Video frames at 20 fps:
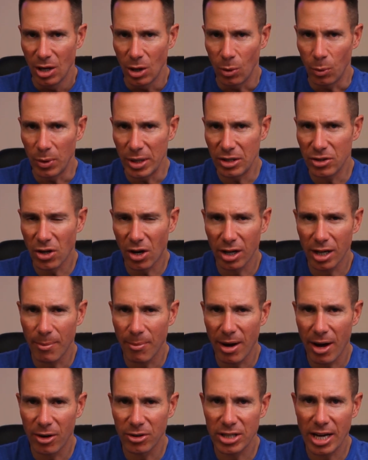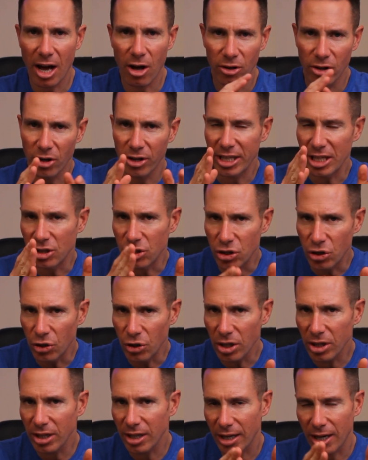We talk about how long it
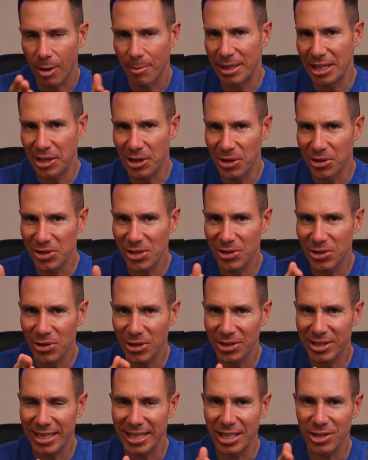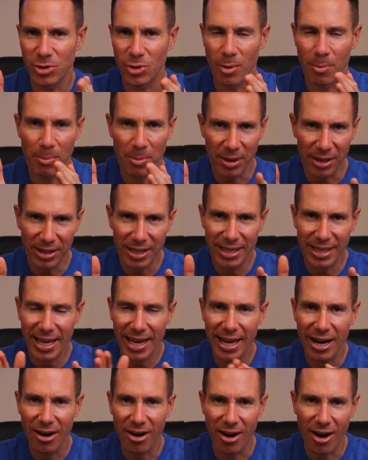took, how many years it took to get to a million
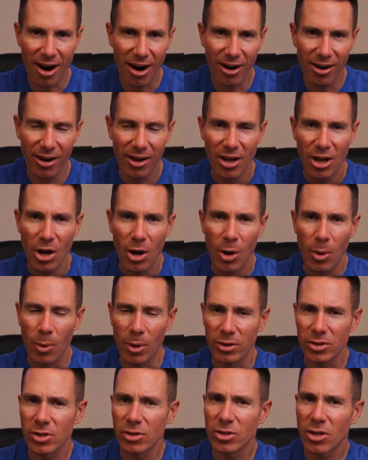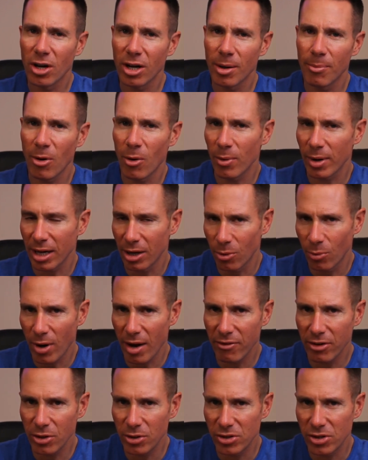ARR. We also talk about what kind of
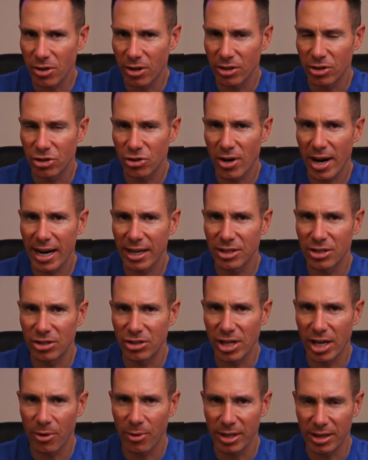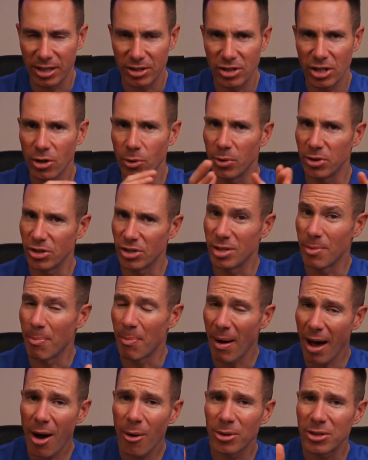revenues they're on track to generate this year, which is
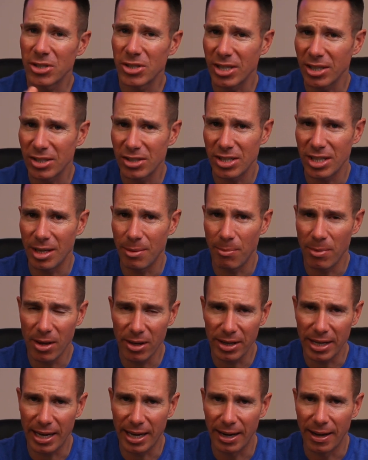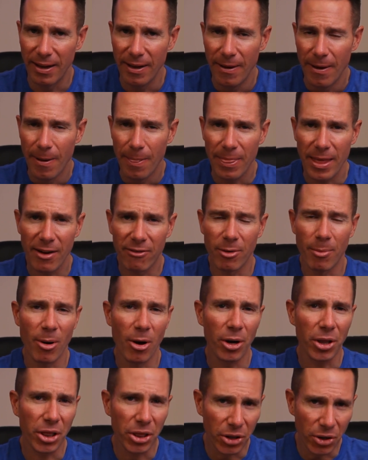about 16 million. They have
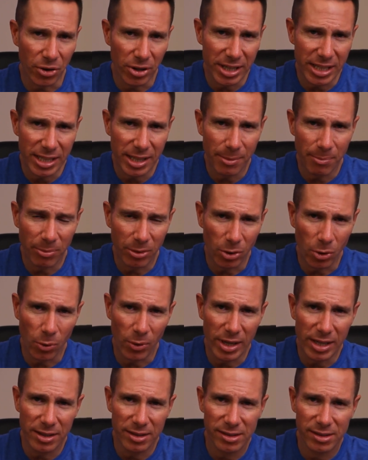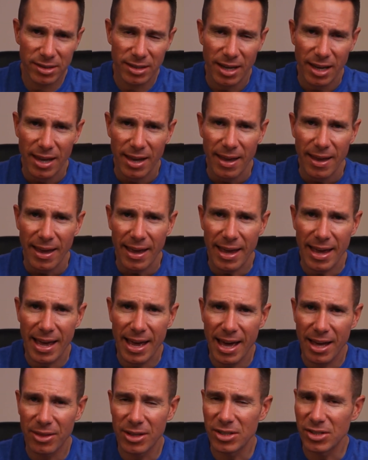about 30 employees,
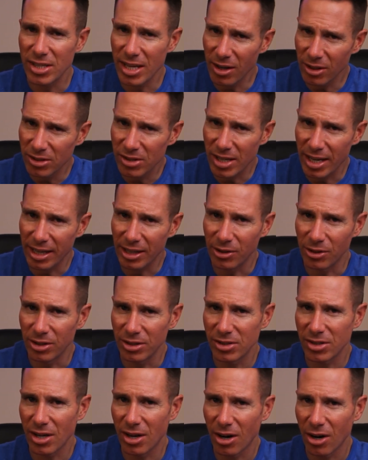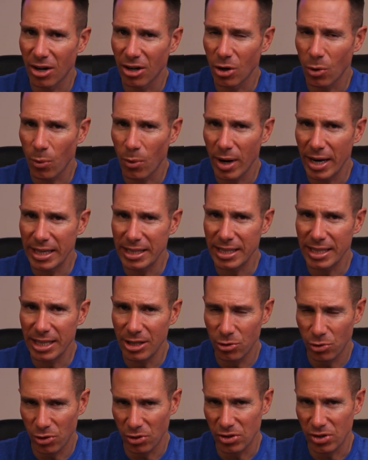and the sales cycles are quite
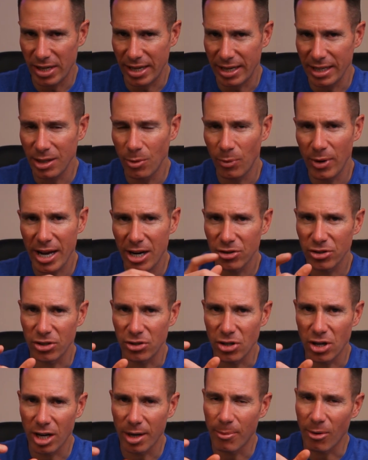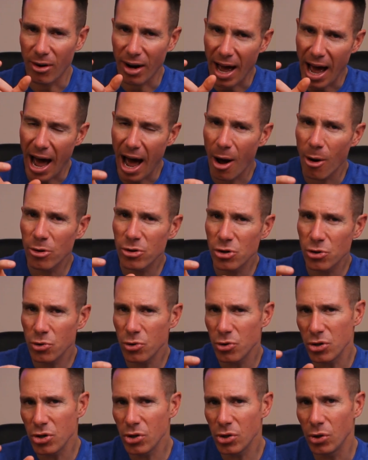interesting. And we actually talk about how do
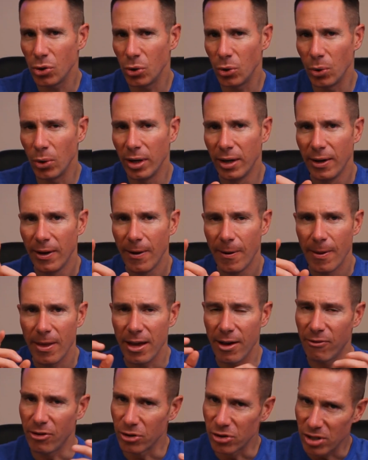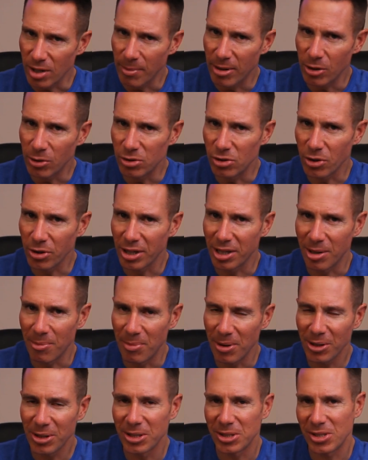you, if you're somebody who's looking to
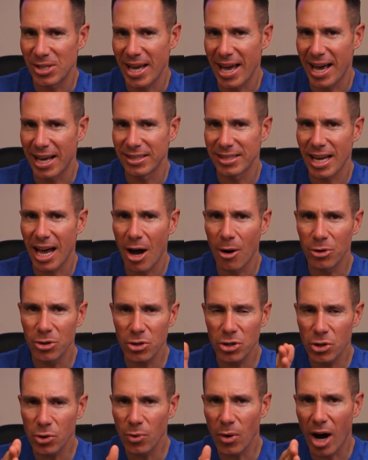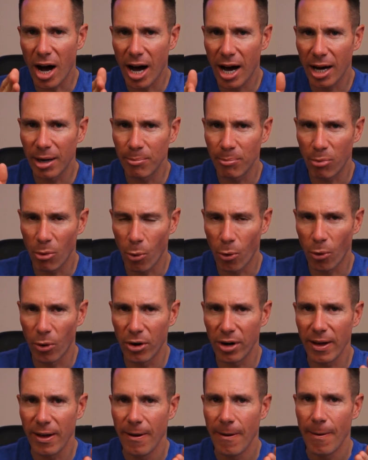build a SaaS, how do you
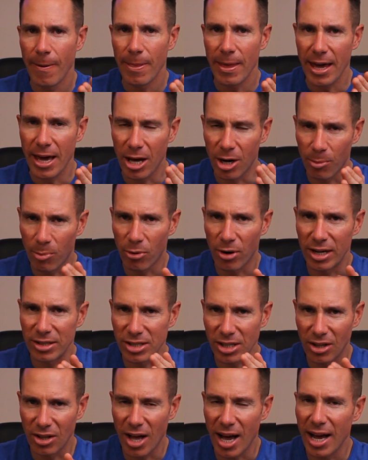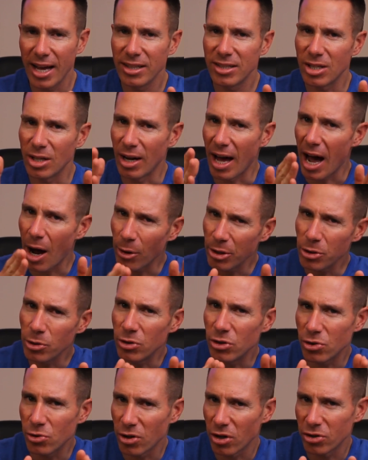onboard enterprise clients and how do you
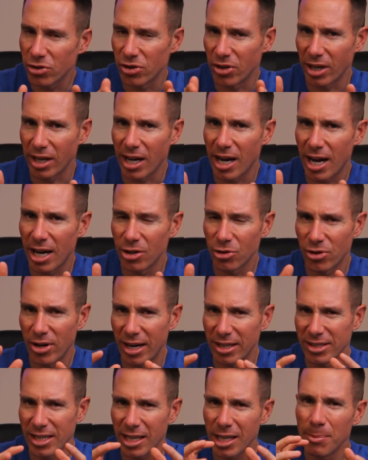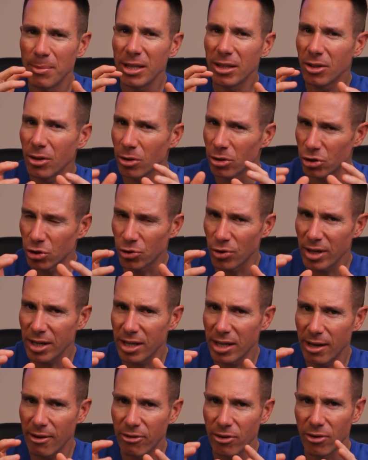structure the contracts? That can be a little
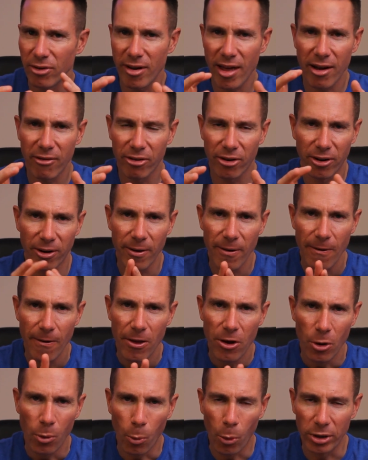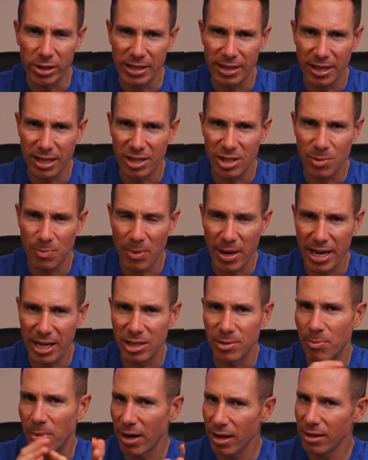tricky if you've never worked in this space,
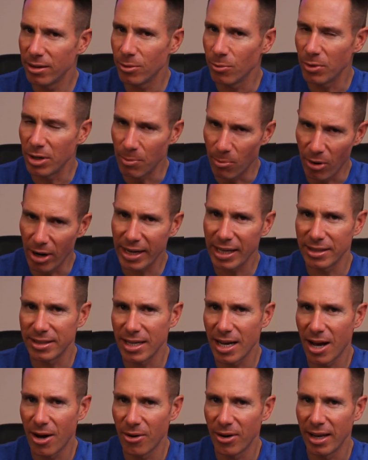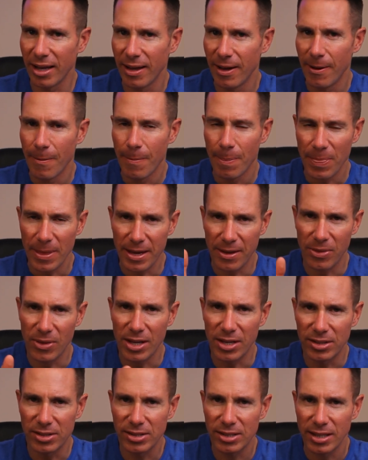but we break it down in
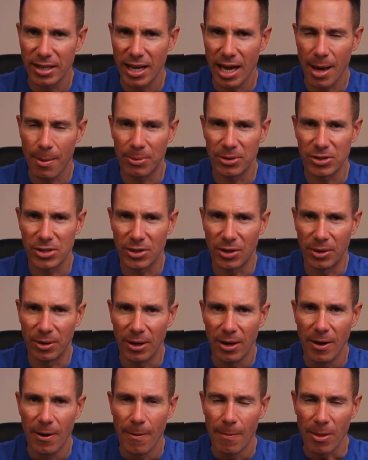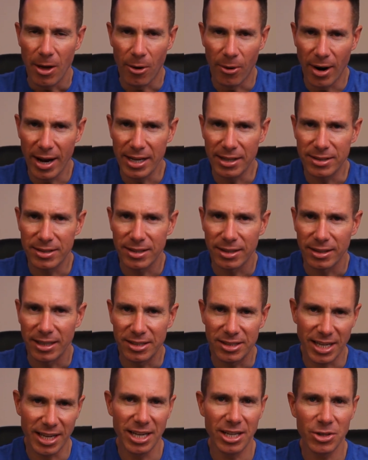this episode. All right, let's
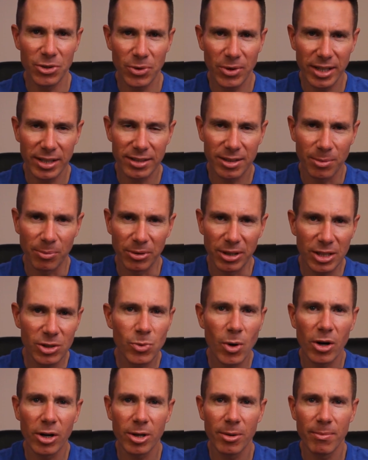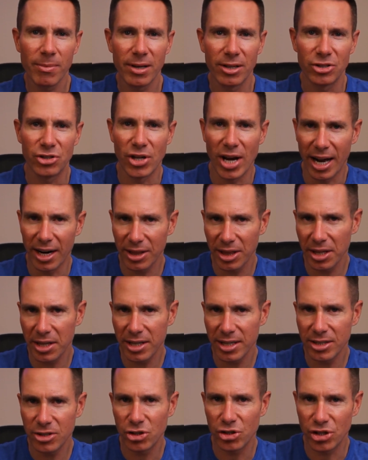get into it. Please welcome
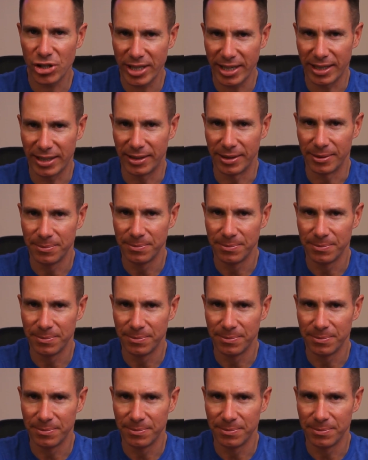Jonathan Chin.